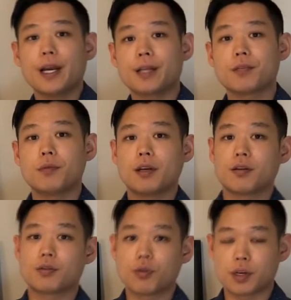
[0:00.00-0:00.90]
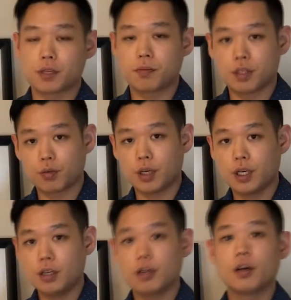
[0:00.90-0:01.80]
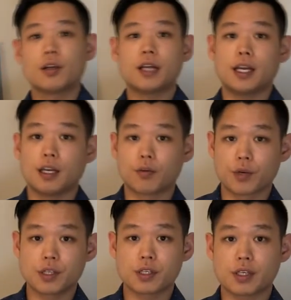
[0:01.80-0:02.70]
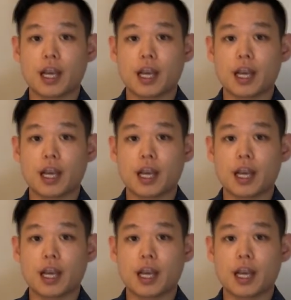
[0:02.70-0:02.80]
had to make a choice between taking risks